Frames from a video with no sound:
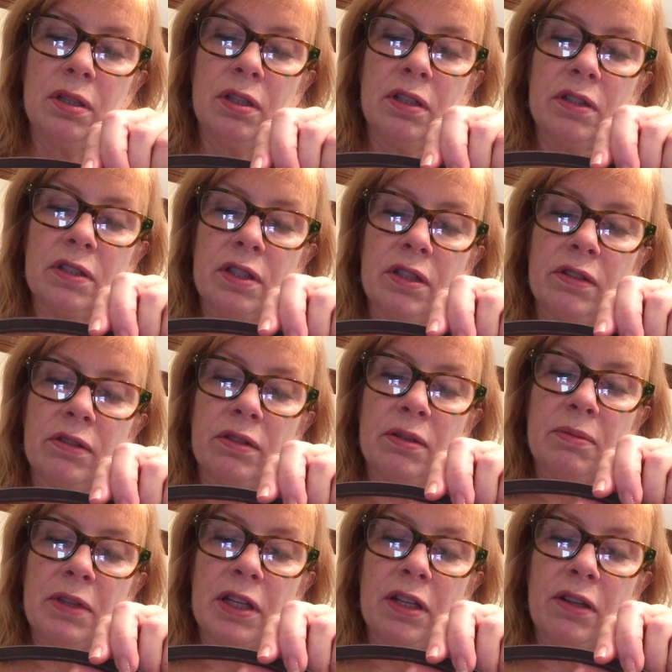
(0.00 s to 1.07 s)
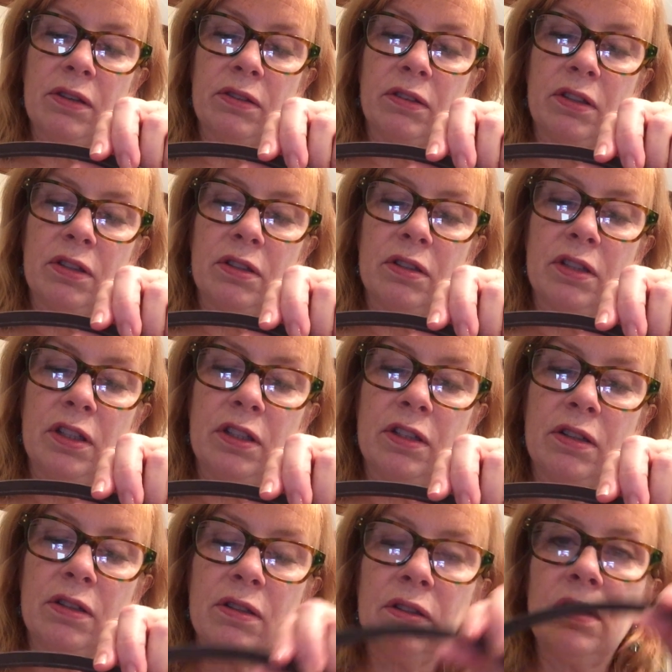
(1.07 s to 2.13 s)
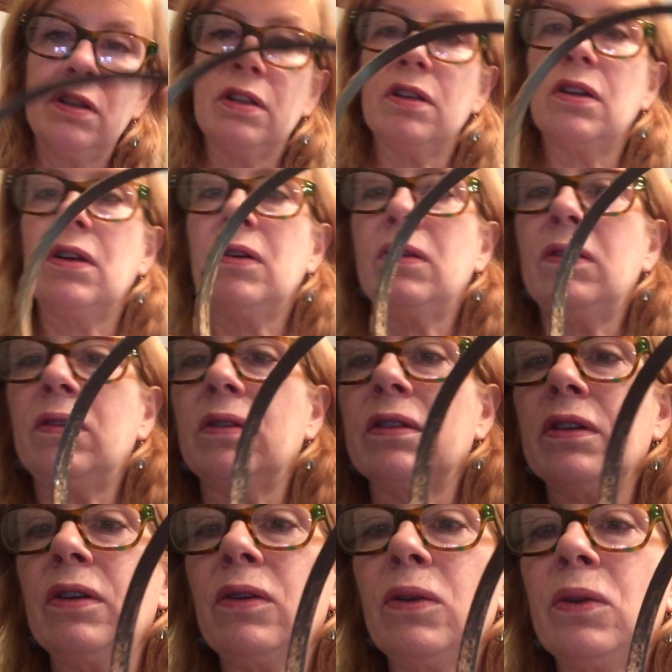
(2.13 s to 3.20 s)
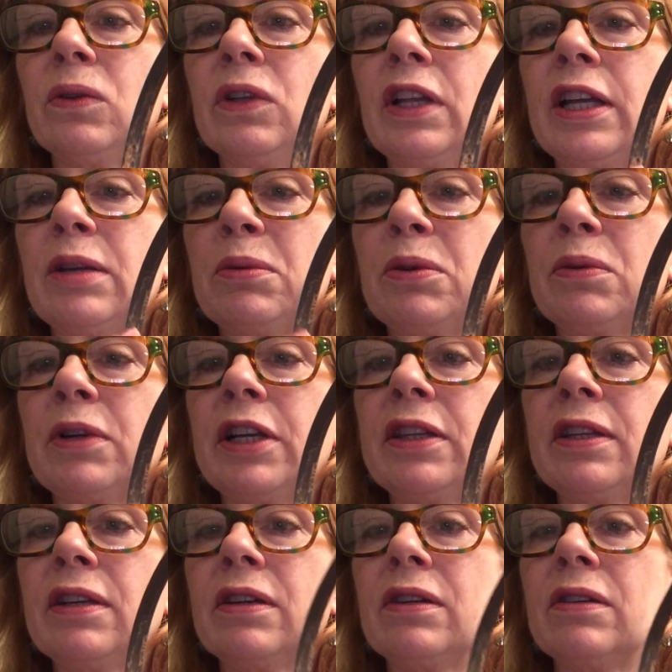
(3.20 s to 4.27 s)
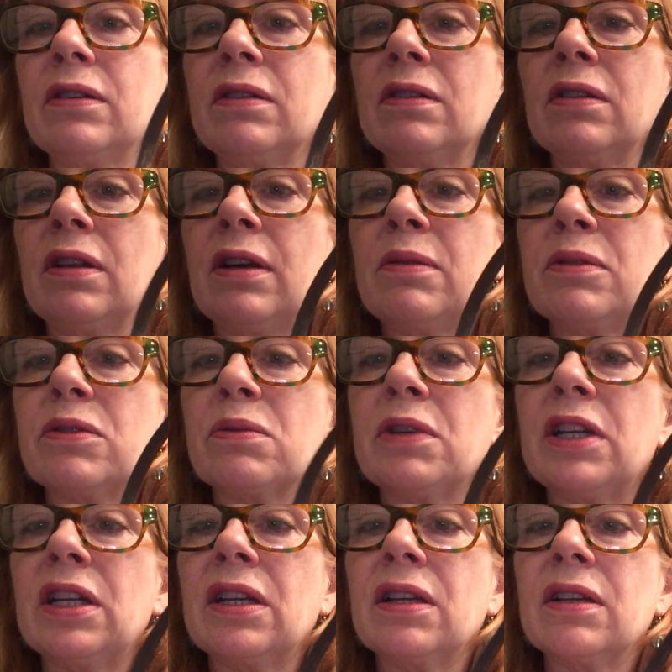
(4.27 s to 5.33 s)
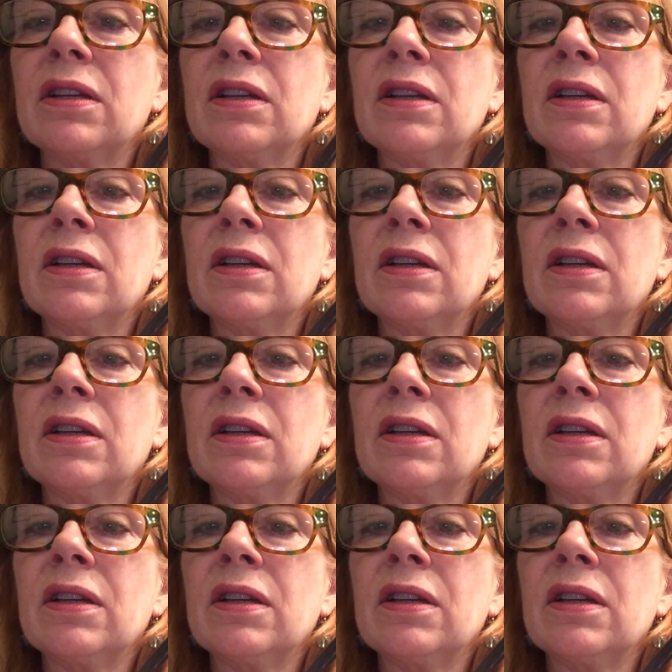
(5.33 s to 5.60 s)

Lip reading: And it says something else in there on an old label right there. I was reading.